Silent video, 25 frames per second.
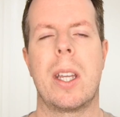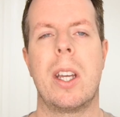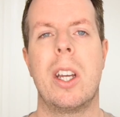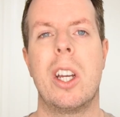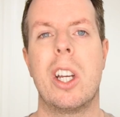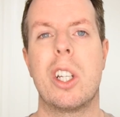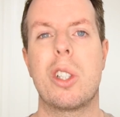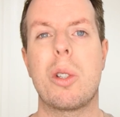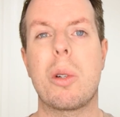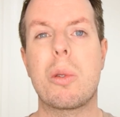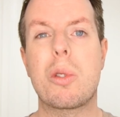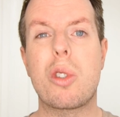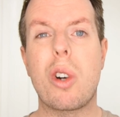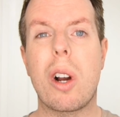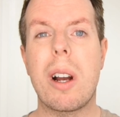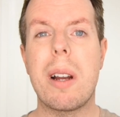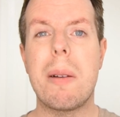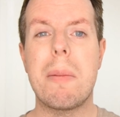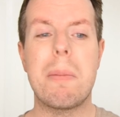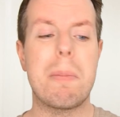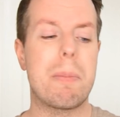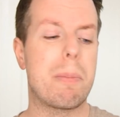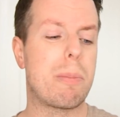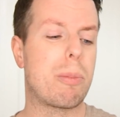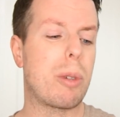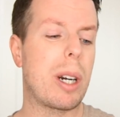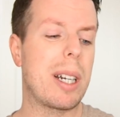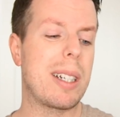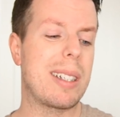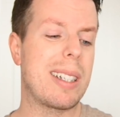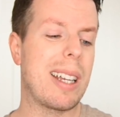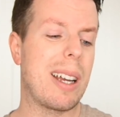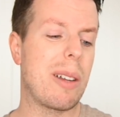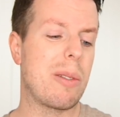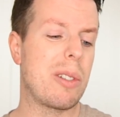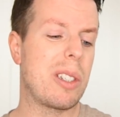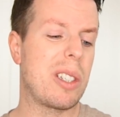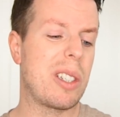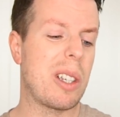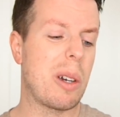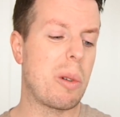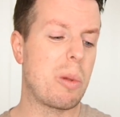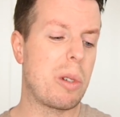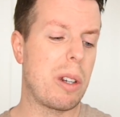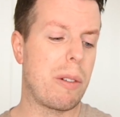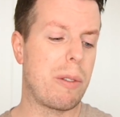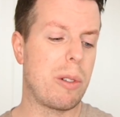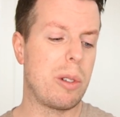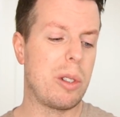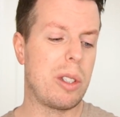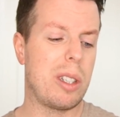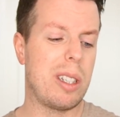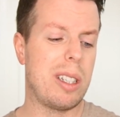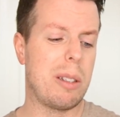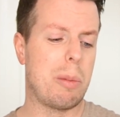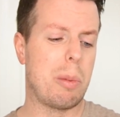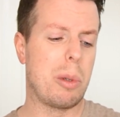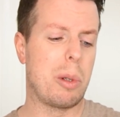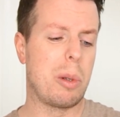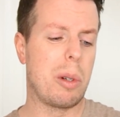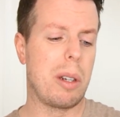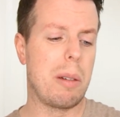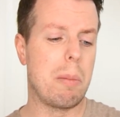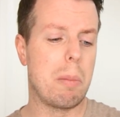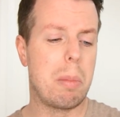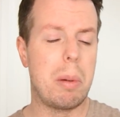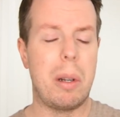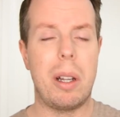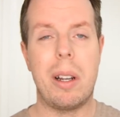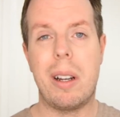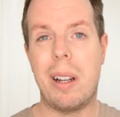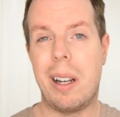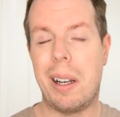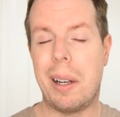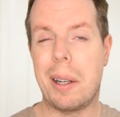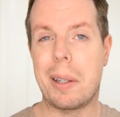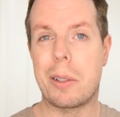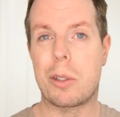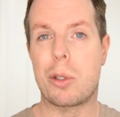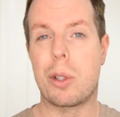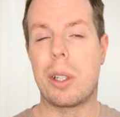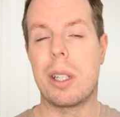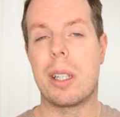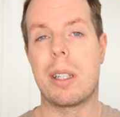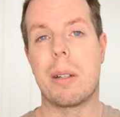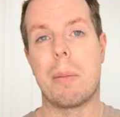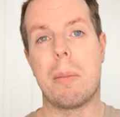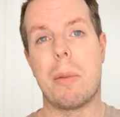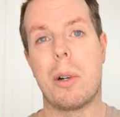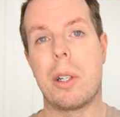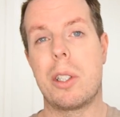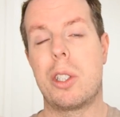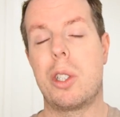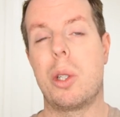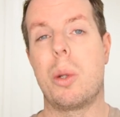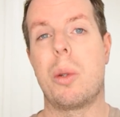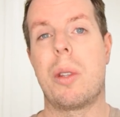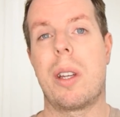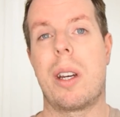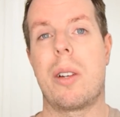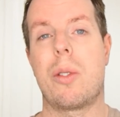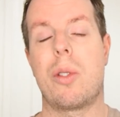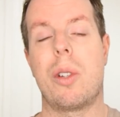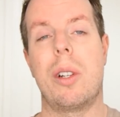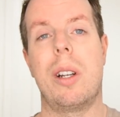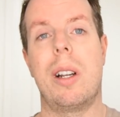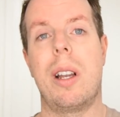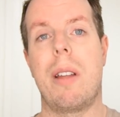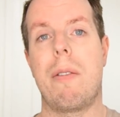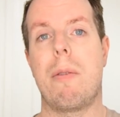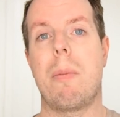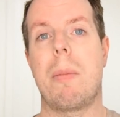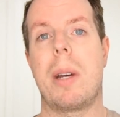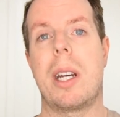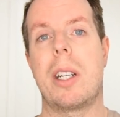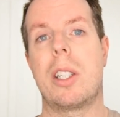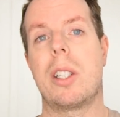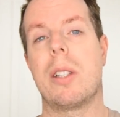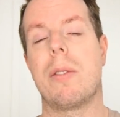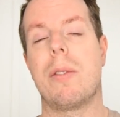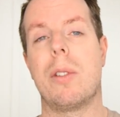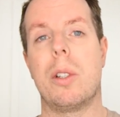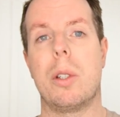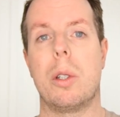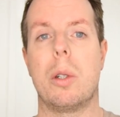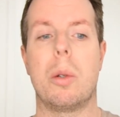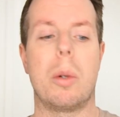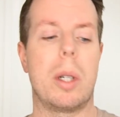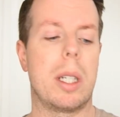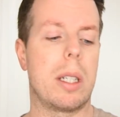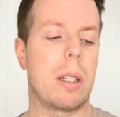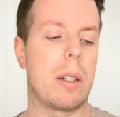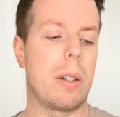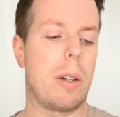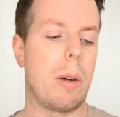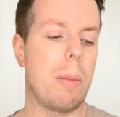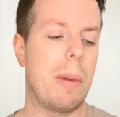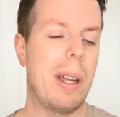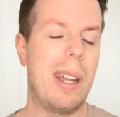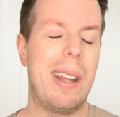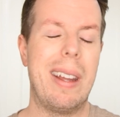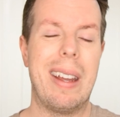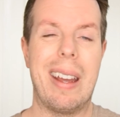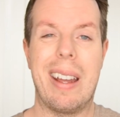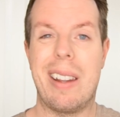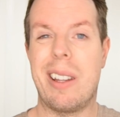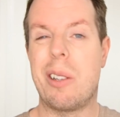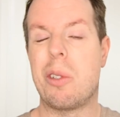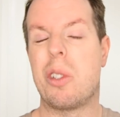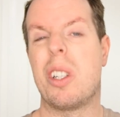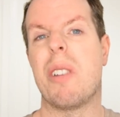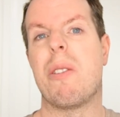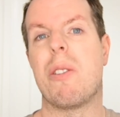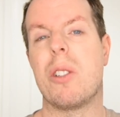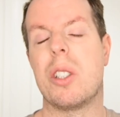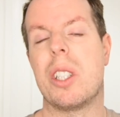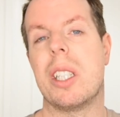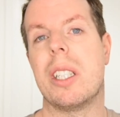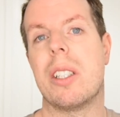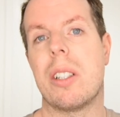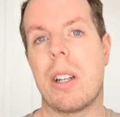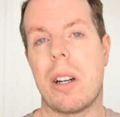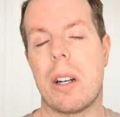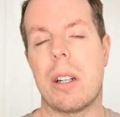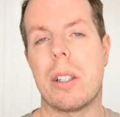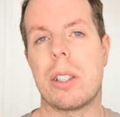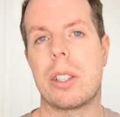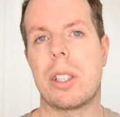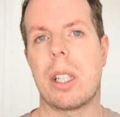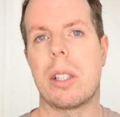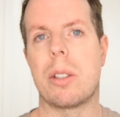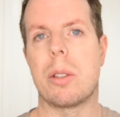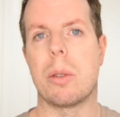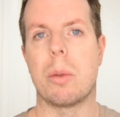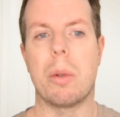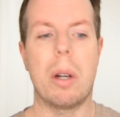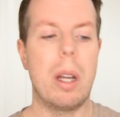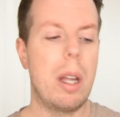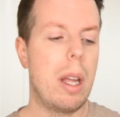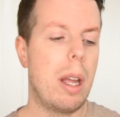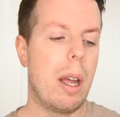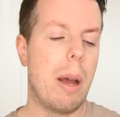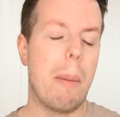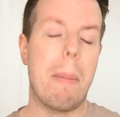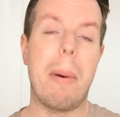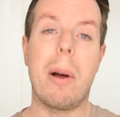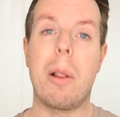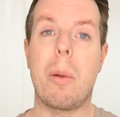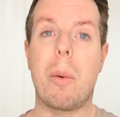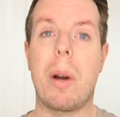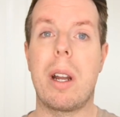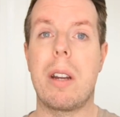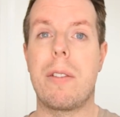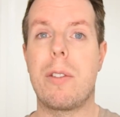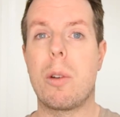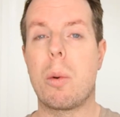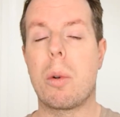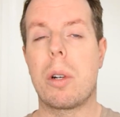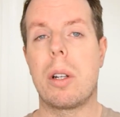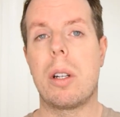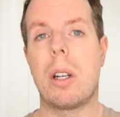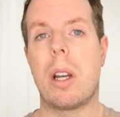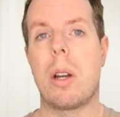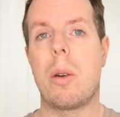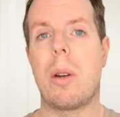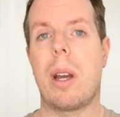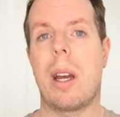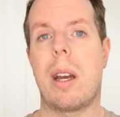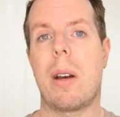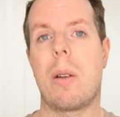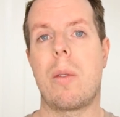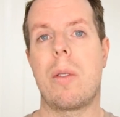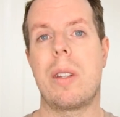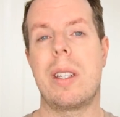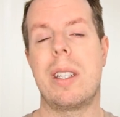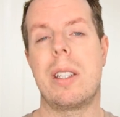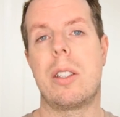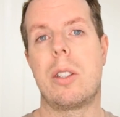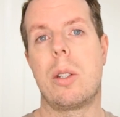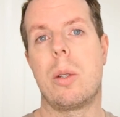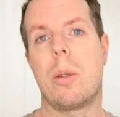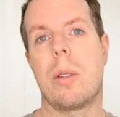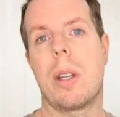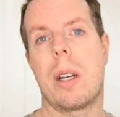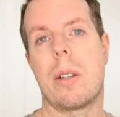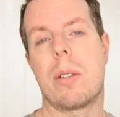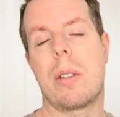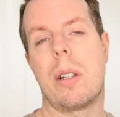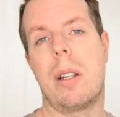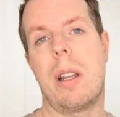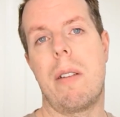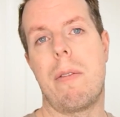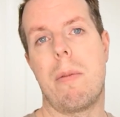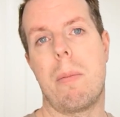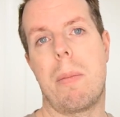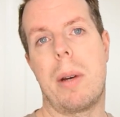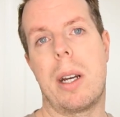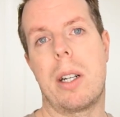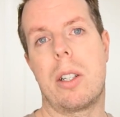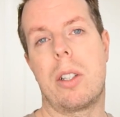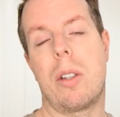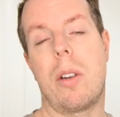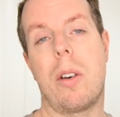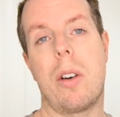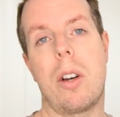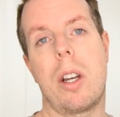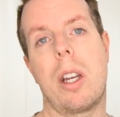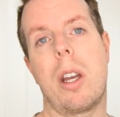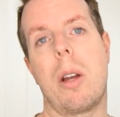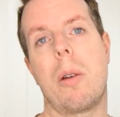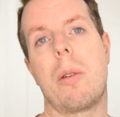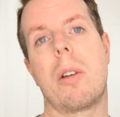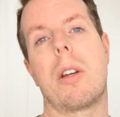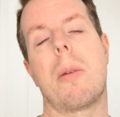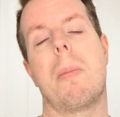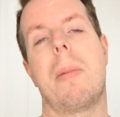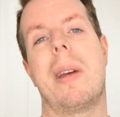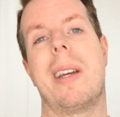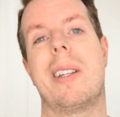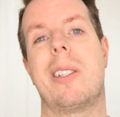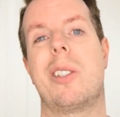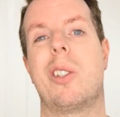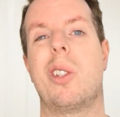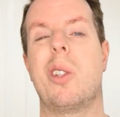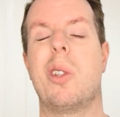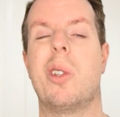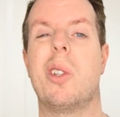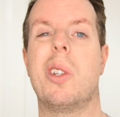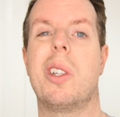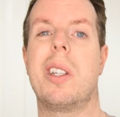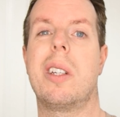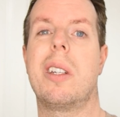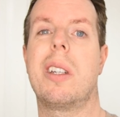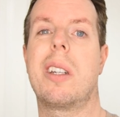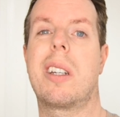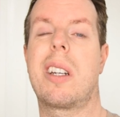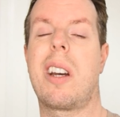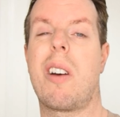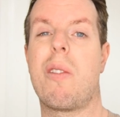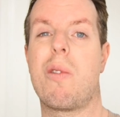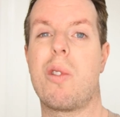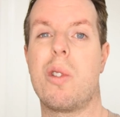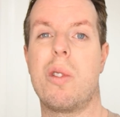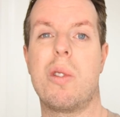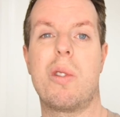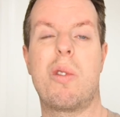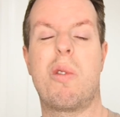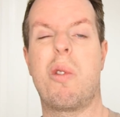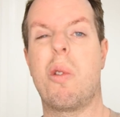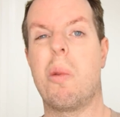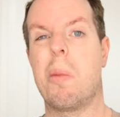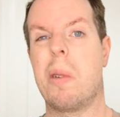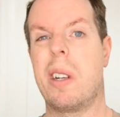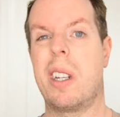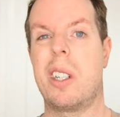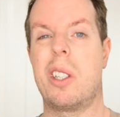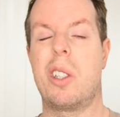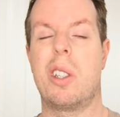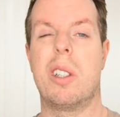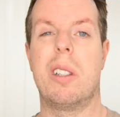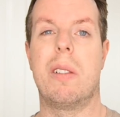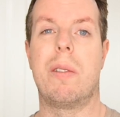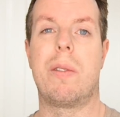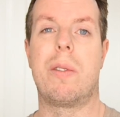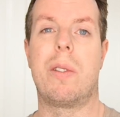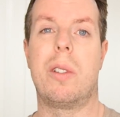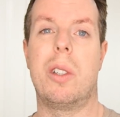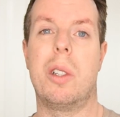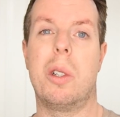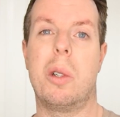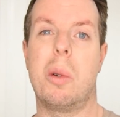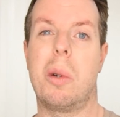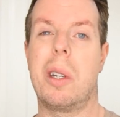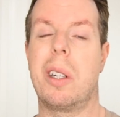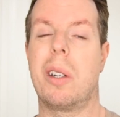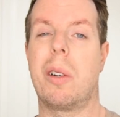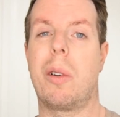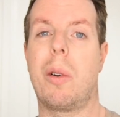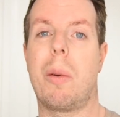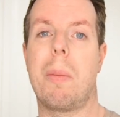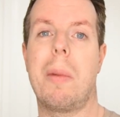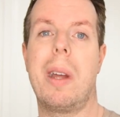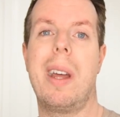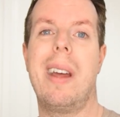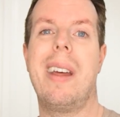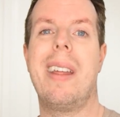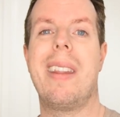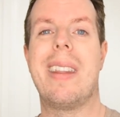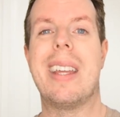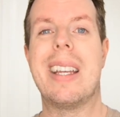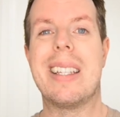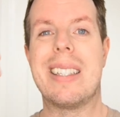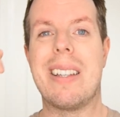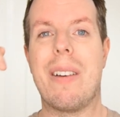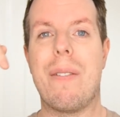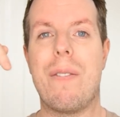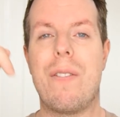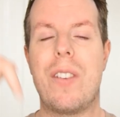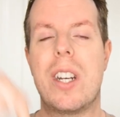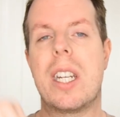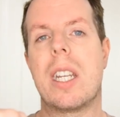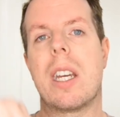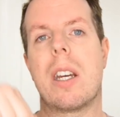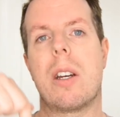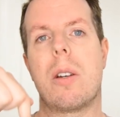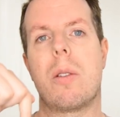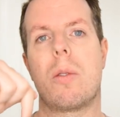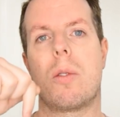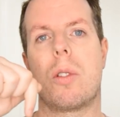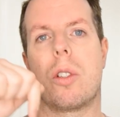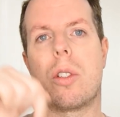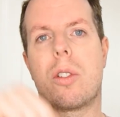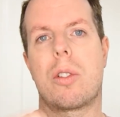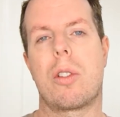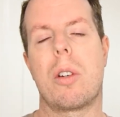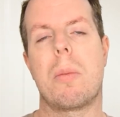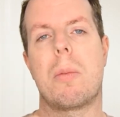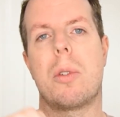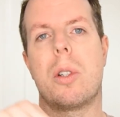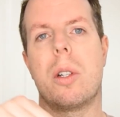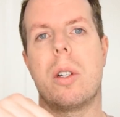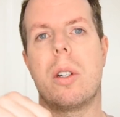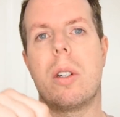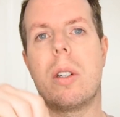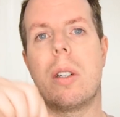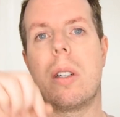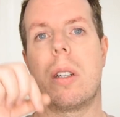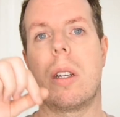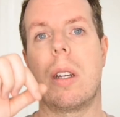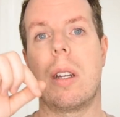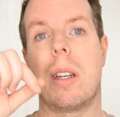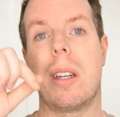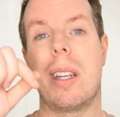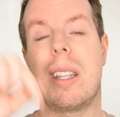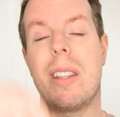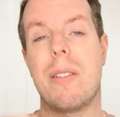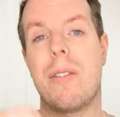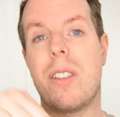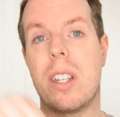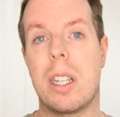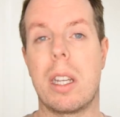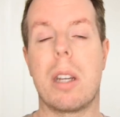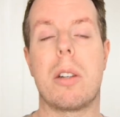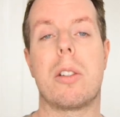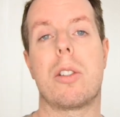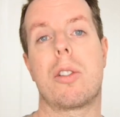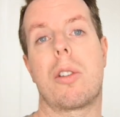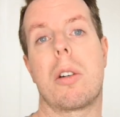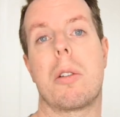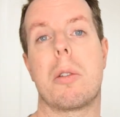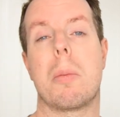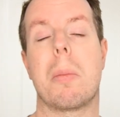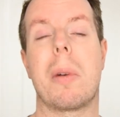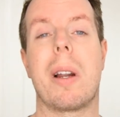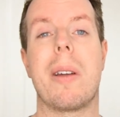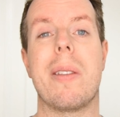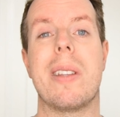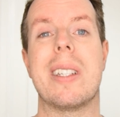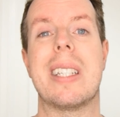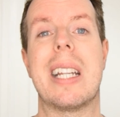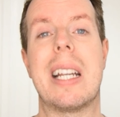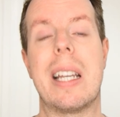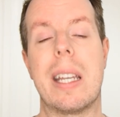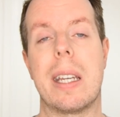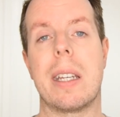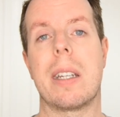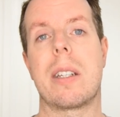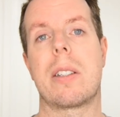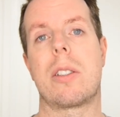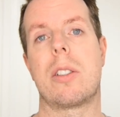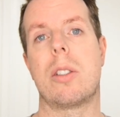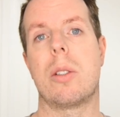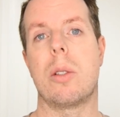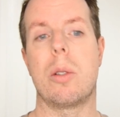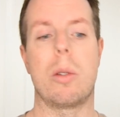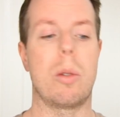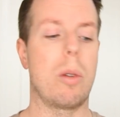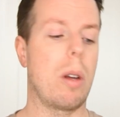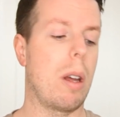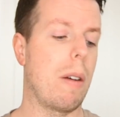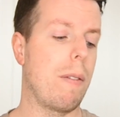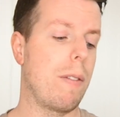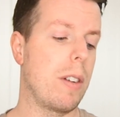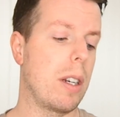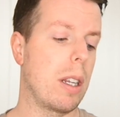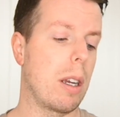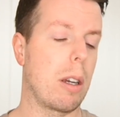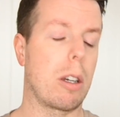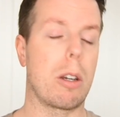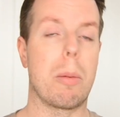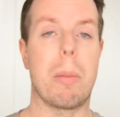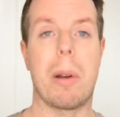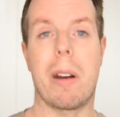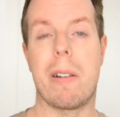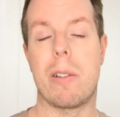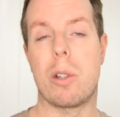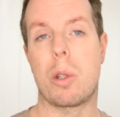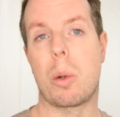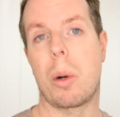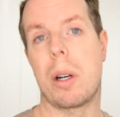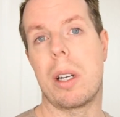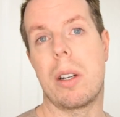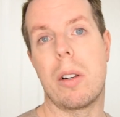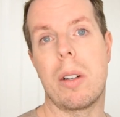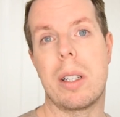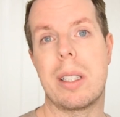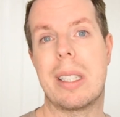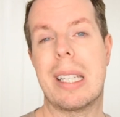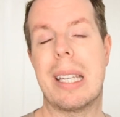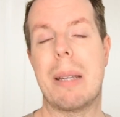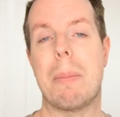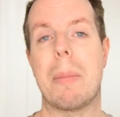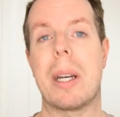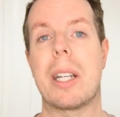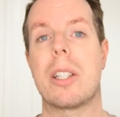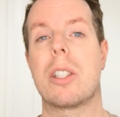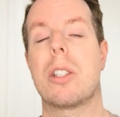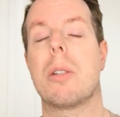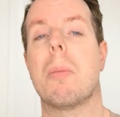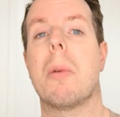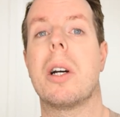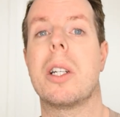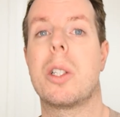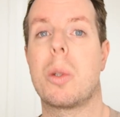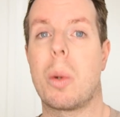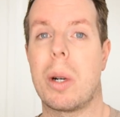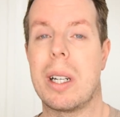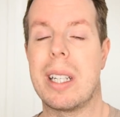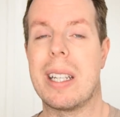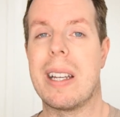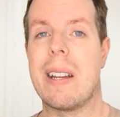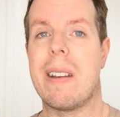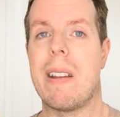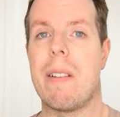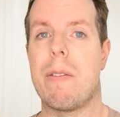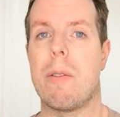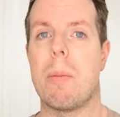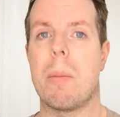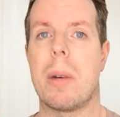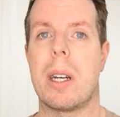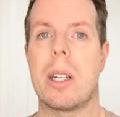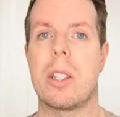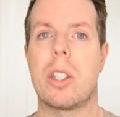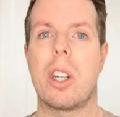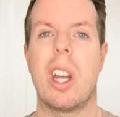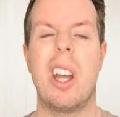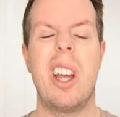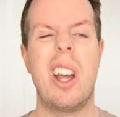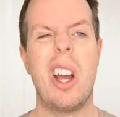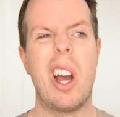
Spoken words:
So I'll try and break down the subtle differences between Bleu Electrique and my 2011 batch of Nuit De L'Homme, and those differences are subtle. By the way, if you want to know how the 2011 batch that I own compares to the current formulation of Nuit De L'Homme, there's a video description, in the video description below there's a link to a video comparing 2019 batch to my 2011 batch.